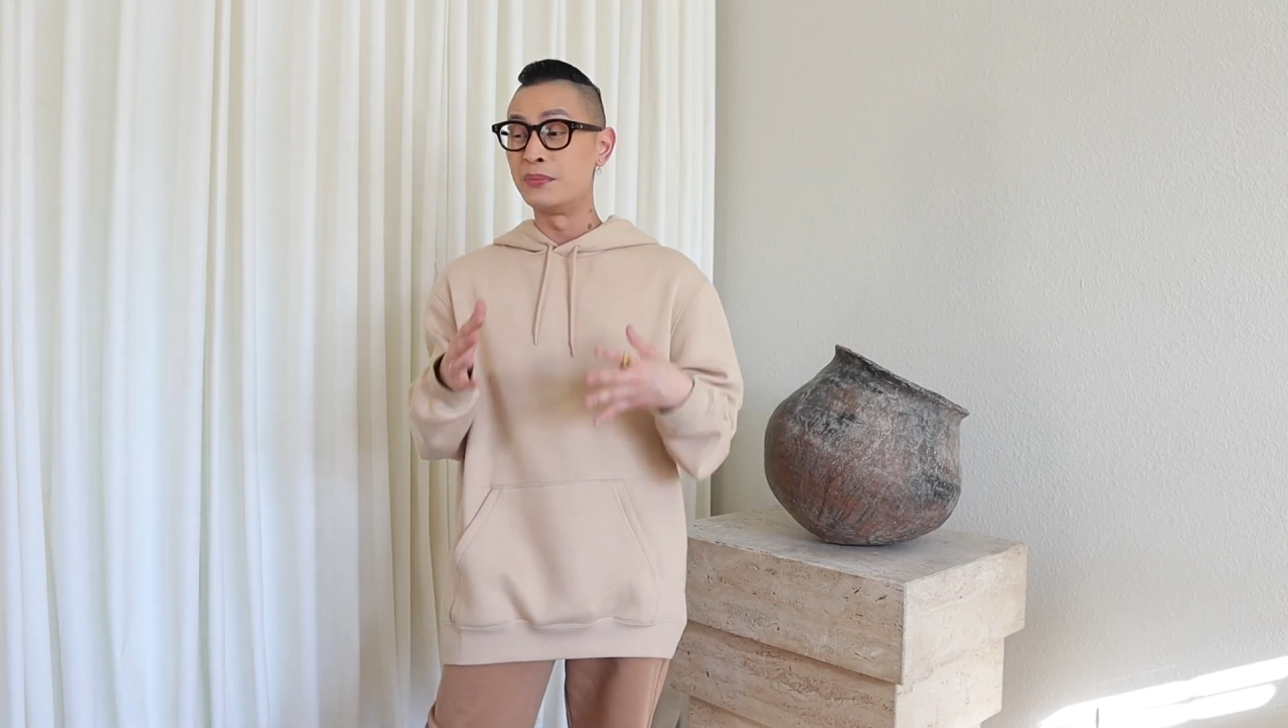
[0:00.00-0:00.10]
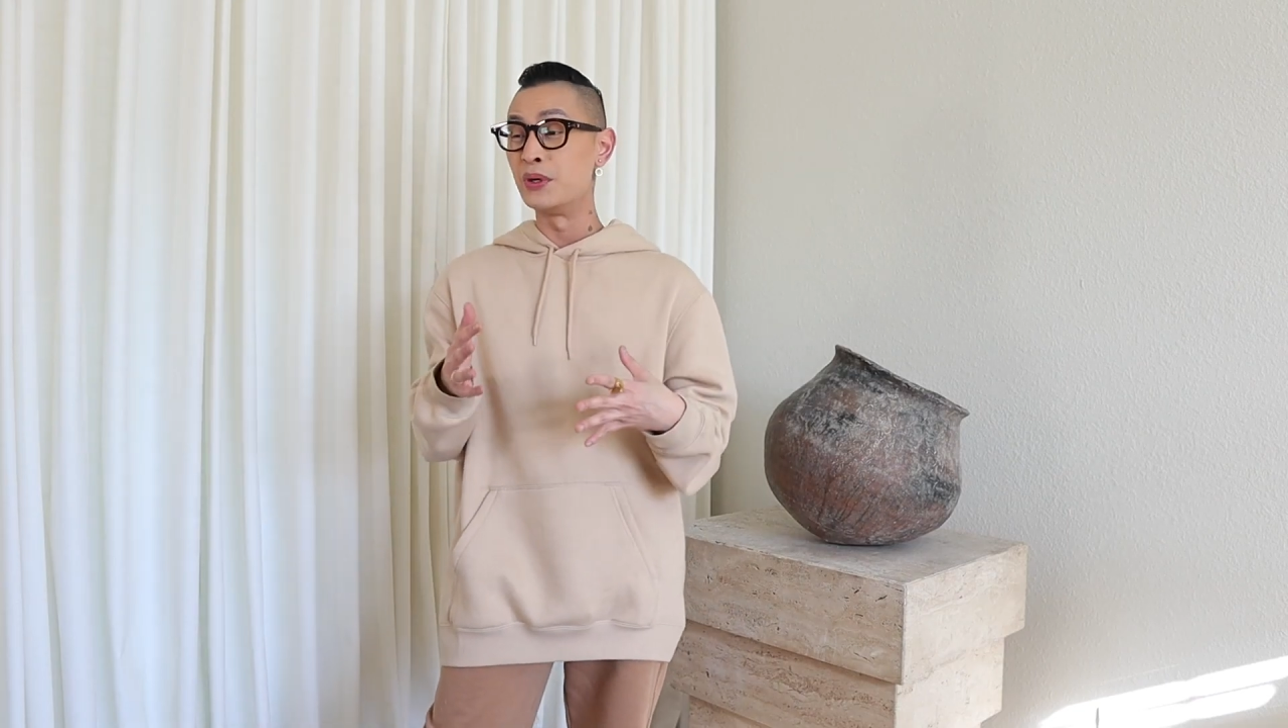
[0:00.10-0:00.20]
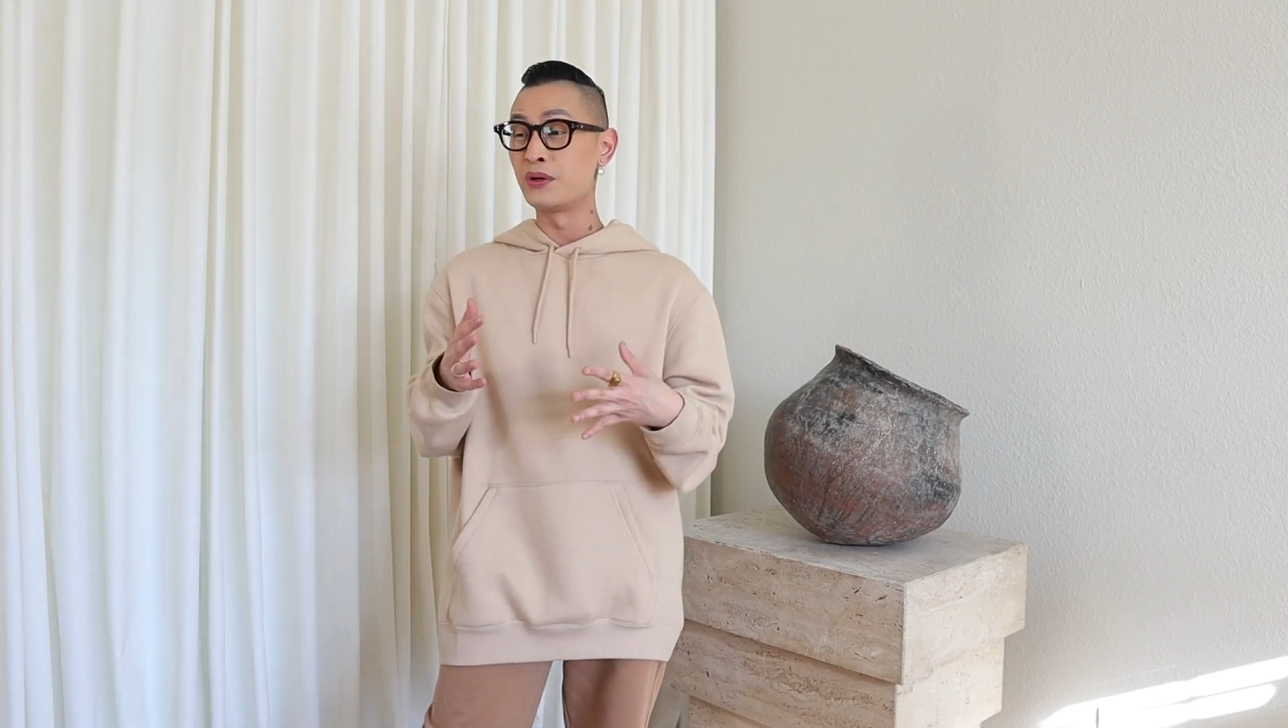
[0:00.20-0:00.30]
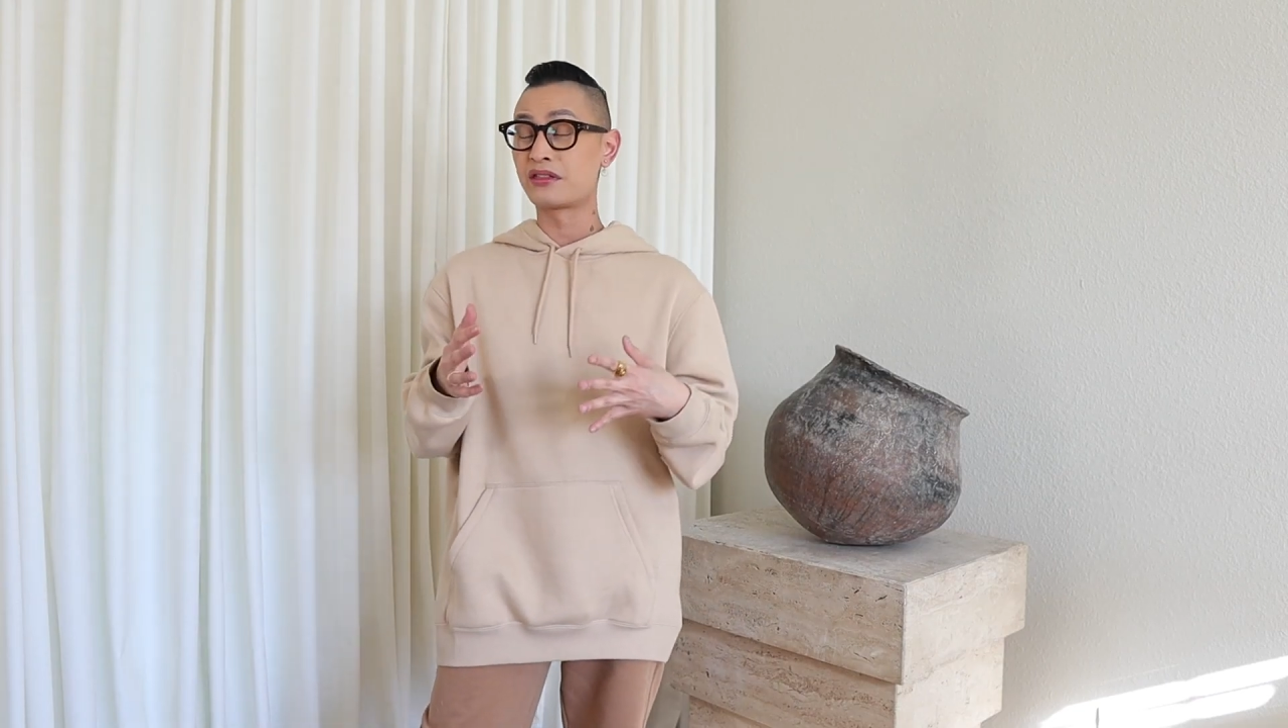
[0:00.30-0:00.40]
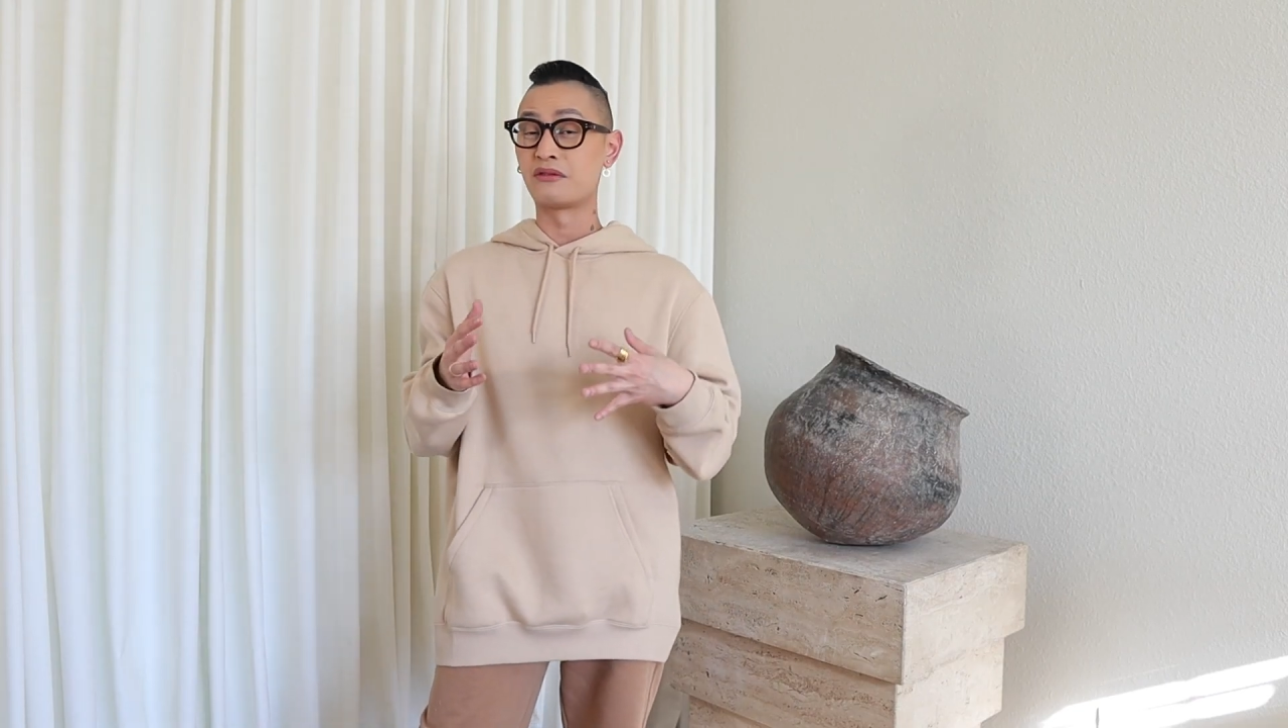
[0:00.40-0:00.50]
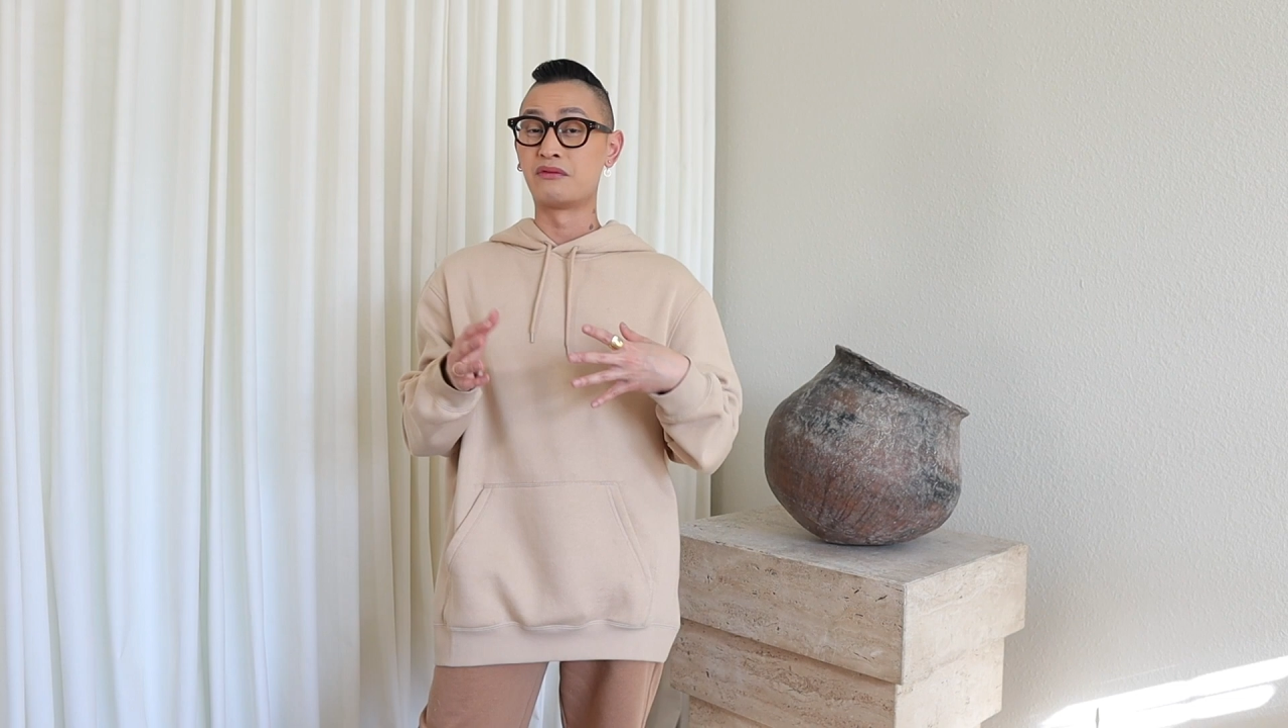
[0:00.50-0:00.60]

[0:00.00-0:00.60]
booth